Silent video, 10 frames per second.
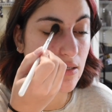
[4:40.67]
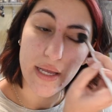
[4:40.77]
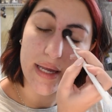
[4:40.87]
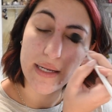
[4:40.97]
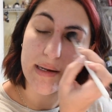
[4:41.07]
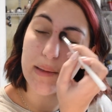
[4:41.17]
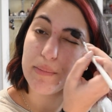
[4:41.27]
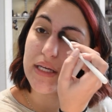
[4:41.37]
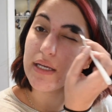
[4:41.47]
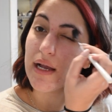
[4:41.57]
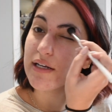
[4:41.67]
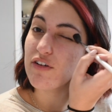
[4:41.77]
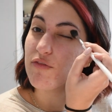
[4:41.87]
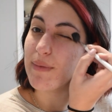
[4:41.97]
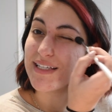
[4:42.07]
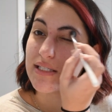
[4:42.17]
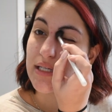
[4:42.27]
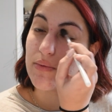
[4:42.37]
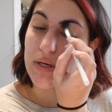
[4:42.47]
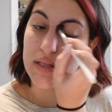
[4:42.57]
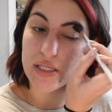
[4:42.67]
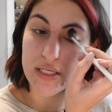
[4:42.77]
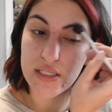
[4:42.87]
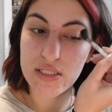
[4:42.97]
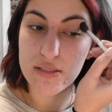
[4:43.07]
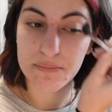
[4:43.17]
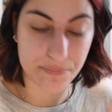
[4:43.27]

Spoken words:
And I'm being kind of messy with this.